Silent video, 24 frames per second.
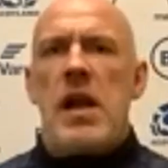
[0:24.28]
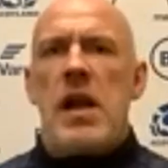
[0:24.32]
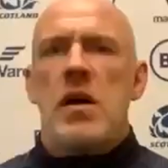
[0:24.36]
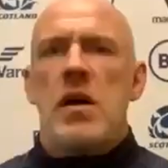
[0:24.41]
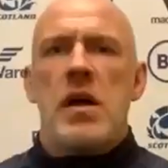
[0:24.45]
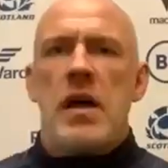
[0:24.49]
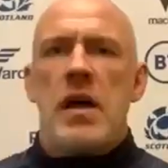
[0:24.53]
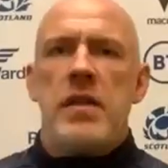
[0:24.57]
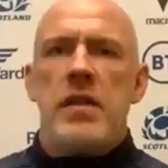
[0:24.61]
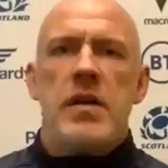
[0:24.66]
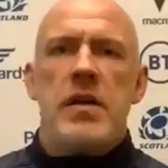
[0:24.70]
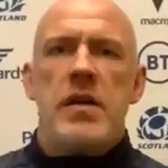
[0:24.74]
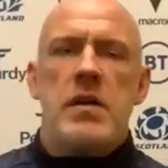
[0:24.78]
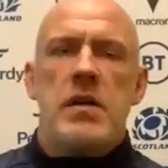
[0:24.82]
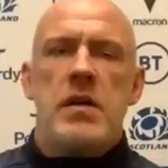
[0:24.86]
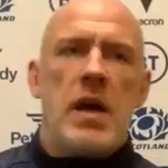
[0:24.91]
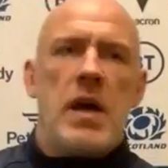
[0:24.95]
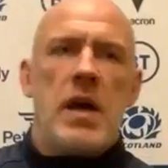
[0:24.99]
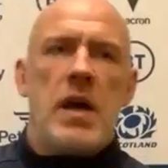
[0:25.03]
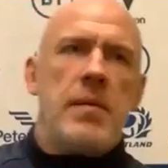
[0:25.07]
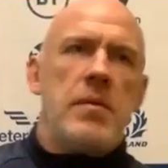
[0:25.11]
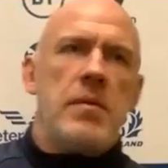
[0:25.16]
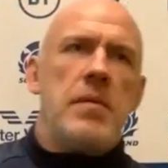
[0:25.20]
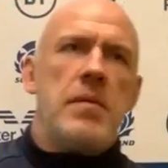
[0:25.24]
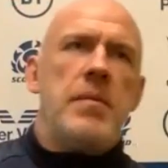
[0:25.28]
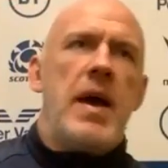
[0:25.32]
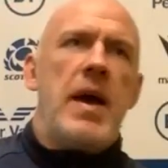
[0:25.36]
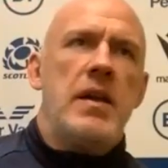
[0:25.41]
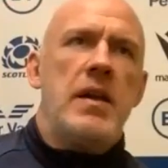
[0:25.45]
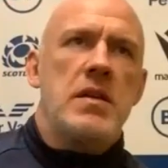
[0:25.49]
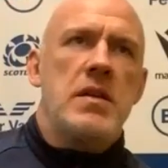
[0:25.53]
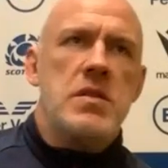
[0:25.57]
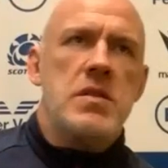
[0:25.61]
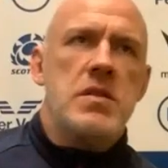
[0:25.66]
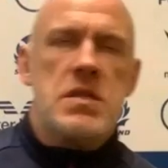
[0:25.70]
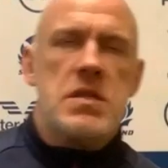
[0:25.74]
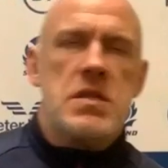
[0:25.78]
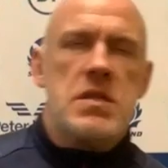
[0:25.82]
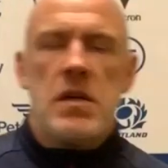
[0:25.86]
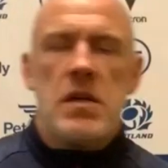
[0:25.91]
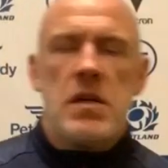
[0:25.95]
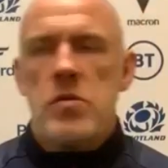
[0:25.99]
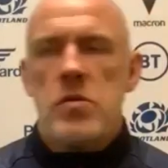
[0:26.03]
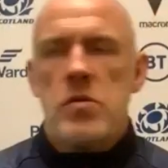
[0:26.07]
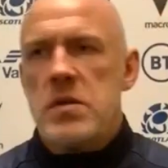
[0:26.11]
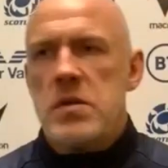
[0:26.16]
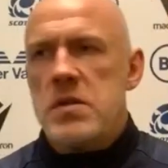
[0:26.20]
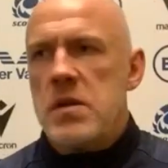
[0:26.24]
look, I think the medics are still
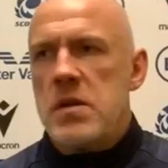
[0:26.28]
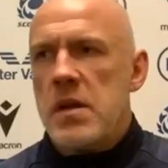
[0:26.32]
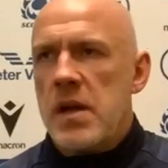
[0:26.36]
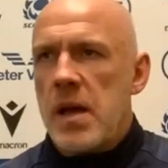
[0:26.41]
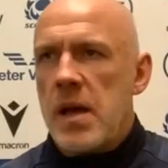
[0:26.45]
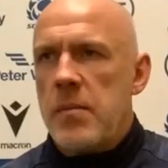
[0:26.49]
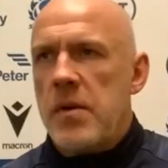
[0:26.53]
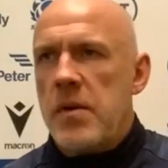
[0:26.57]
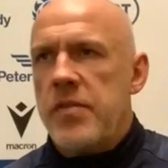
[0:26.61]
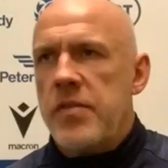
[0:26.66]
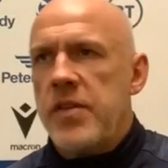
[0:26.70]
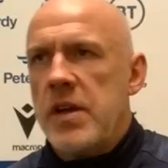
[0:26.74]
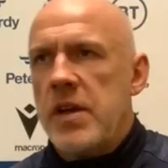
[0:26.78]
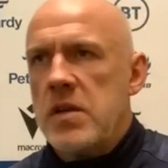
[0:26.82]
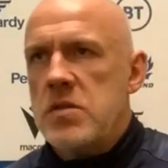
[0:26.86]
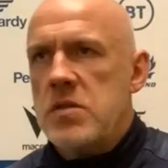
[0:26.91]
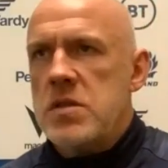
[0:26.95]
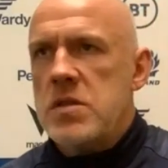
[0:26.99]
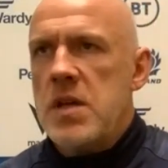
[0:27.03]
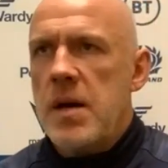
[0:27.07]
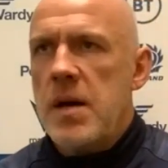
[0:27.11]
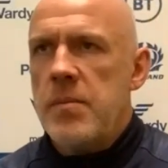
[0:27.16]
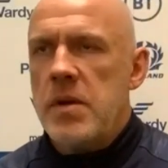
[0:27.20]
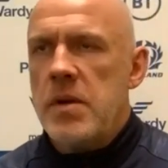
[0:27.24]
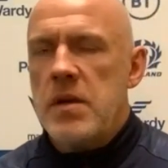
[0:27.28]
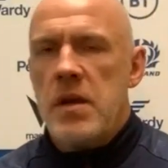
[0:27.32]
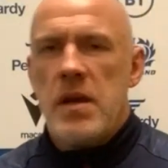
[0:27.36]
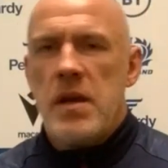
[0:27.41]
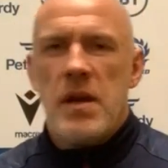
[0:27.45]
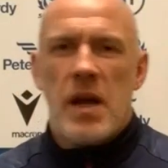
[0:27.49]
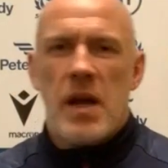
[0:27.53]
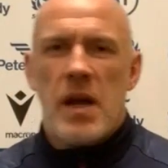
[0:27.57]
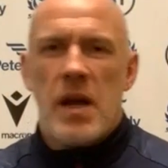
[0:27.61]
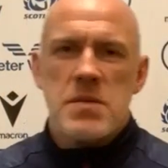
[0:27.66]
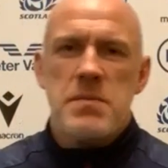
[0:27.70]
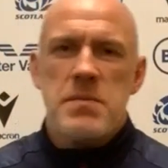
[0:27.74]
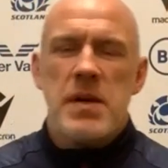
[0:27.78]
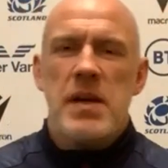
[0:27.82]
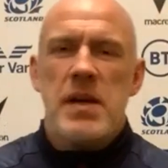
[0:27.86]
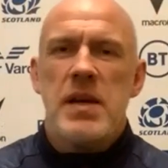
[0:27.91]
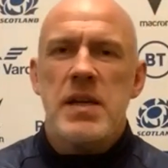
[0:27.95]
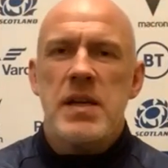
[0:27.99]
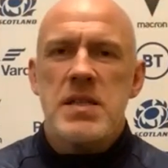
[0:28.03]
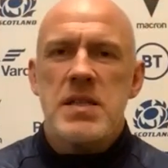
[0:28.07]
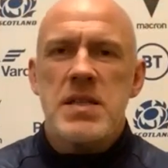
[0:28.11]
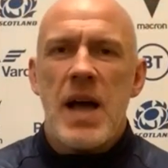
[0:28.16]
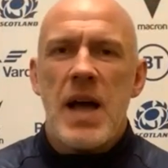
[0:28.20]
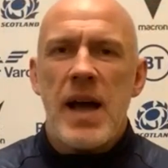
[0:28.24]
doing a couple of things, and it hasn't been
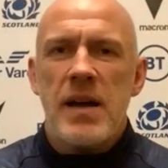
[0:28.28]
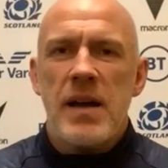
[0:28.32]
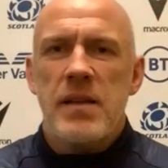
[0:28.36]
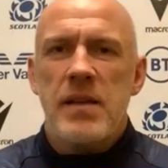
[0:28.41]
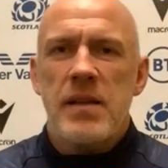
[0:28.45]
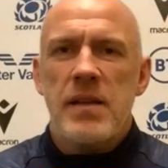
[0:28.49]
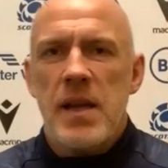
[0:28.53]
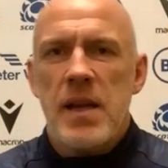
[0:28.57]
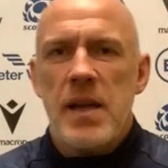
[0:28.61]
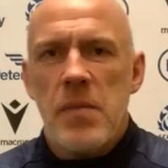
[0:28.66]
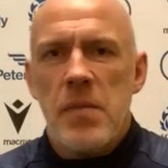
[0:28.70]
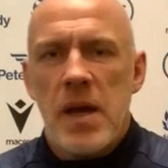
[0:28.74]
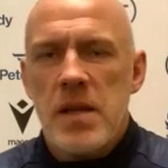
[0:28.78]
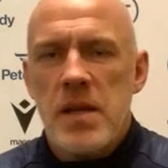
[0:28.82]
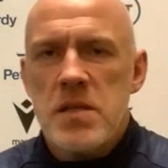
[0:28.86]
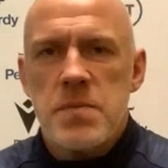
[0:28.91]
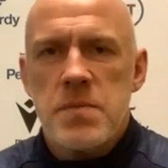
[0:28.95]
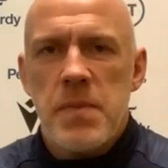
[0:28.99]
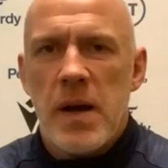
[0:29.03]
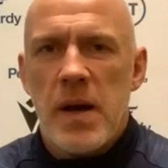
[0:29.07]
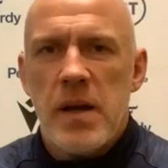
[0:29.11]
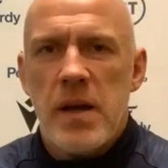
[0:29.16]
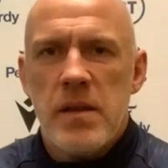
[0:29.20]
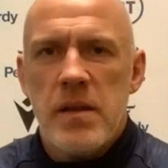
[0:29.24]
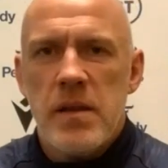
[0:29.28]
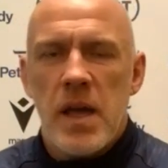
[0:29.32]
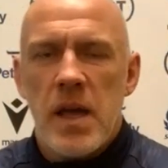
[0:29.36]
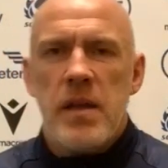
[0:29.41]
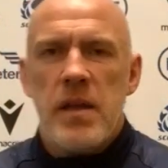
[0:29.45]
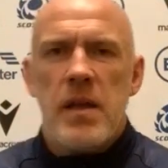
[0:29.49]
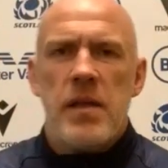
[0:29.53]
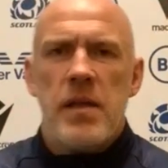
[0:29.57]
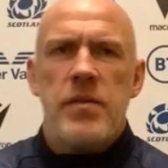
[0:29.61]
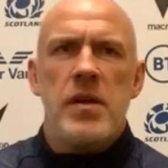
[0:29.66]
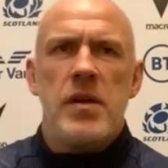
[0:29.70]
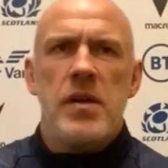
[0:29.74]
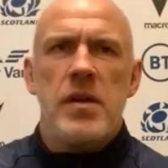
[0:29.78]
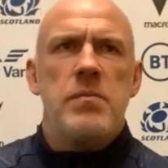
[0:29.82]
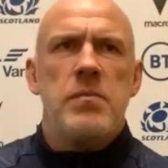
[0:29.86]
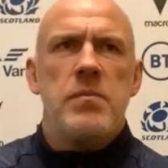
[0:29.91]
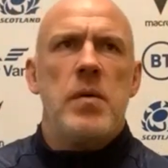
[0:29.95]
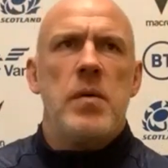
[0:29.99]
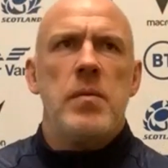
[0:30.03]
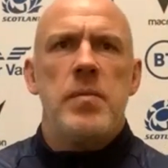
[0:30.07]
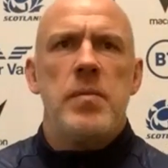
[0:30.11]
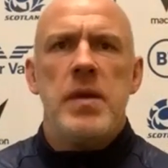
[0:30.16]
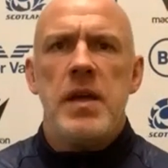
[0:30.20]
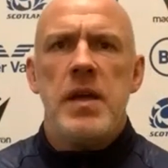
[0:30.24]
exact timelines, but yeah, I think
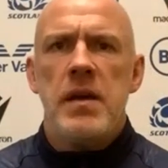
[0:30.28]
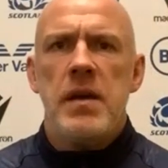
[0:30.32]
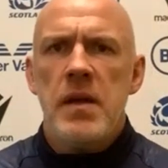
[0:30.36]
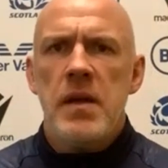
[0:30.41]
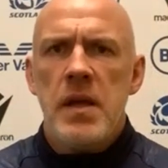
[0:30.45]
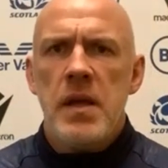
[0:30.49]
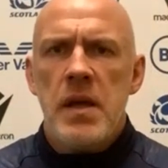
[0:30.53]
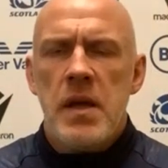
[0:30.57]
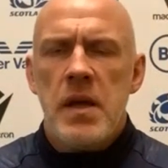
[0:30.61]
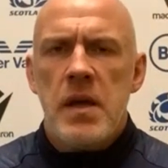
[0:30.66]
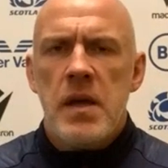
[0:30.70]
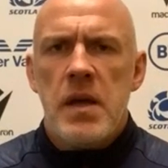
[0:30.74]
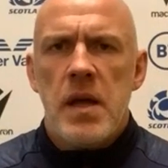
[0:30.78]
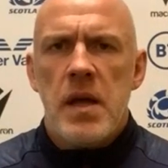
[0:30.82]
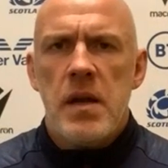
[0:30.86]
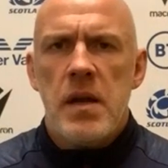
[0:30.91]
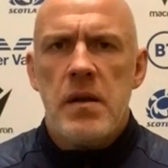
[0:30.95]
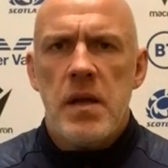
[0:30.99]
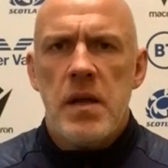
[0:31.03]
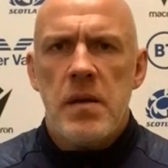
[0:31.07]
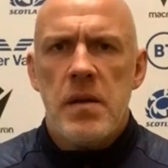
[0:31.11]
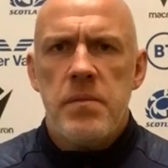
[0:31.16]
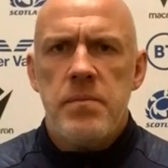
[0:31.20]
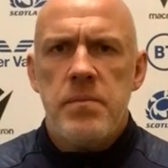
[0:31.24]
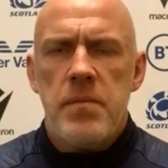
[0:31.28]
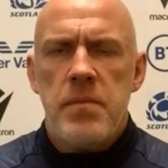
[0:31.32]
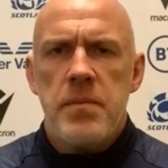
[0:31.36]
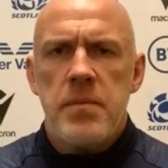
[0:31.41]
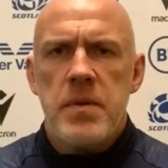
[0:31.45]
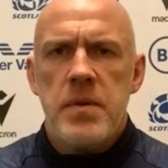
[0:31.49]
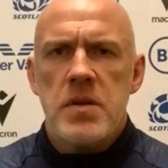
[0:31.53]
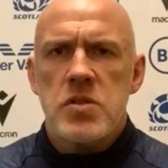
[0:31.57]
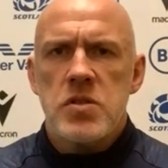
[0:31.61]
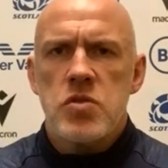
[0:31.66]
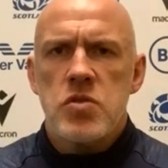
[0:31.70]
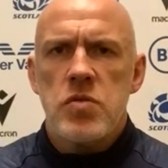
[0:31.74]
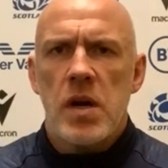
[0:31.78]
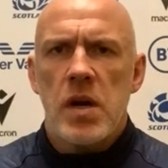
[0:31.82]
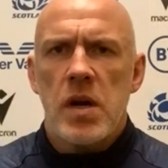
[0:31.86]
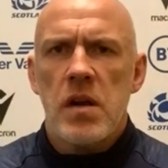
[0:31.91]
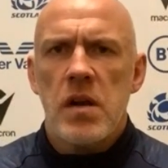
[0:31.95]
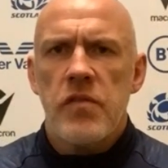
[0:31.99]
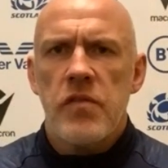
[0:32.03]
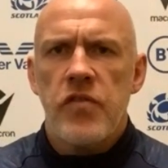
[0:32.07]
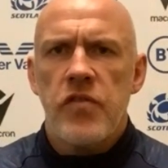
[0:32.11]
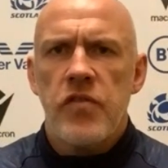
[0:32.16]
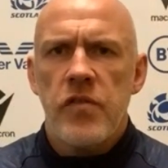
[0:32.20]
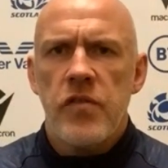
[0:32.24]
probably it might be a struggle
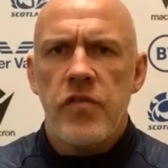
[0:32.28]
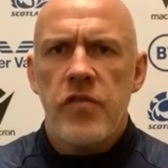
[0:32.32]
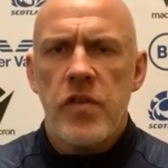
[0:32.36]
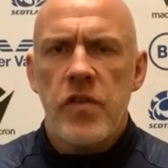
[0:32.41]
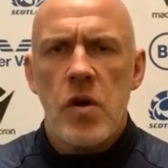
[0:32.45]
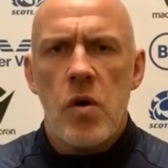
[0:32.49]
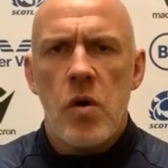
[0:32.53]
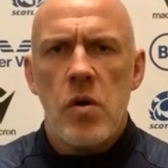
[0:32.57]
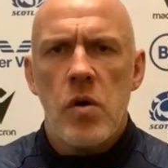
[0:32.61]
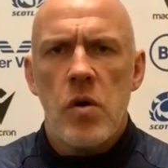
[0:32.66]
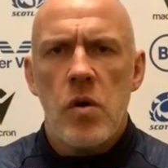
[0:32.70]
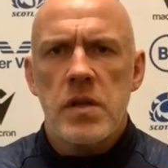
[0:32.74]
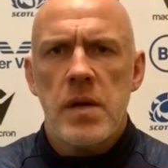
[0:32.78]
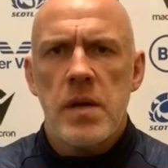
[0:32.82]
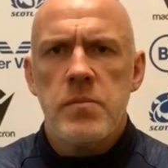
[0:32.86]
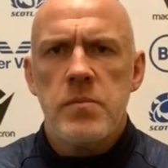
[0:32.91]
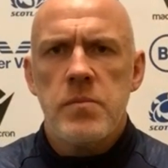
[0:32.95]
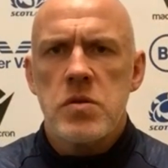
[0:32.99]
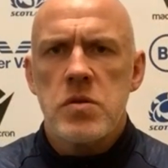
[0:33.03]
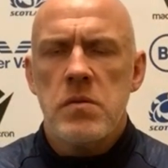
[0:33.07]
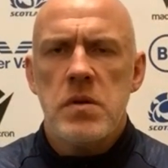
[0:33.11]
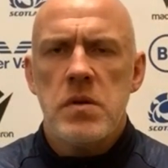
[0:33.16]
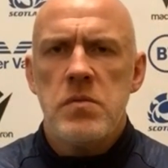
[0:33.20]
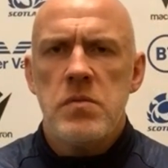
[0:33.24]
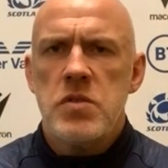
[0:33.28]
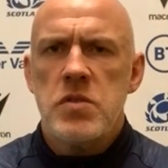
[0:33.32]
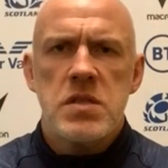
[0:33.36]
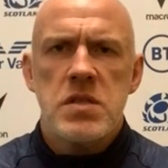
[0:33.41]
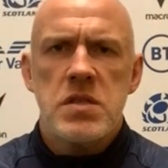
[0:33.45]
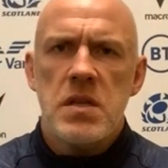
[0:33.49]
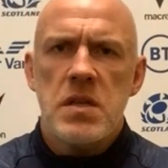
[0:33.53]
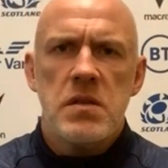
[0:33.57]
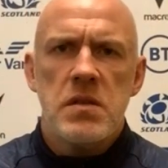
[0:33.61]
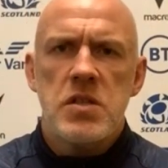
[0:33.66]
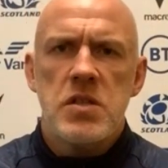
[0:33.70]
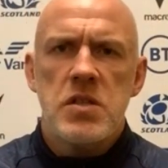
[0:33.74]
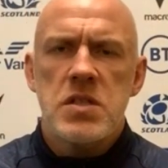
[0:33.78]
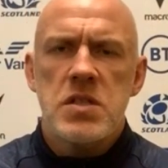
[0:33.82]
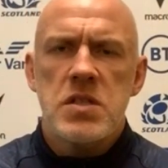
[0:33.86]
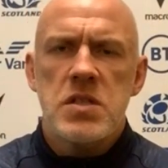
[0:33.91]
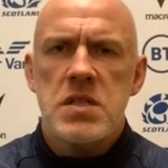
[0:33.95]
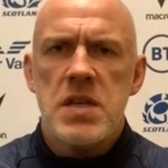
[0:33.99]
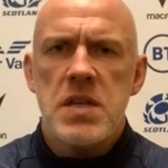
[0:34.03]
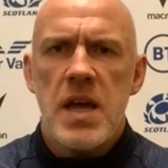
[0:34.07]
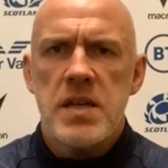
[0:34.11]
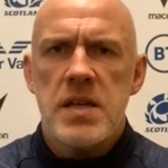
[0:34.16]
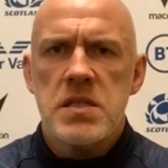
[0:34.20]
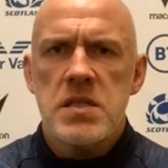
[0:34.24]
for the autumn, so we're just
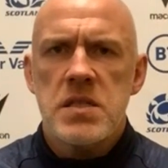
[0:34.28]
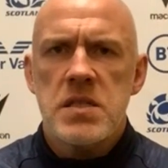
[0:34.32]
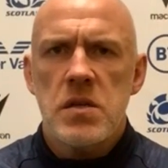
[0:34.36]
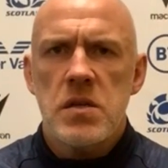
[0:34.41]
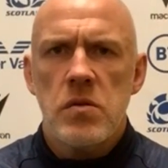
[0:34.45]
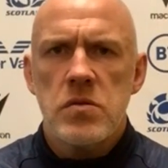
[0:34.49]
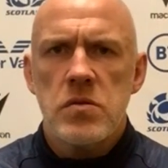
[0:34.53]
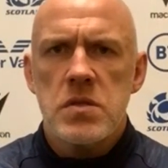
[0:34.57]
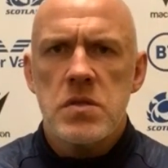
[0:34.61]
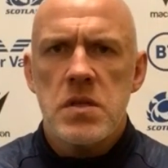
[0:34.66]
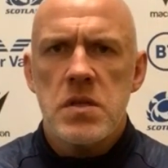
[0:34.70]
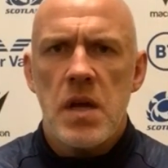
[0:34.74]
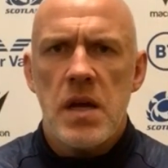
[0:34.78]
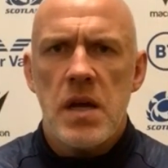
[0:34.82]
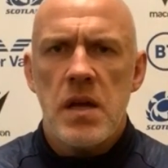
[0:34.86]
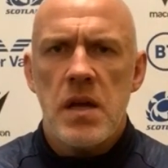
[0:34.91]
assessing those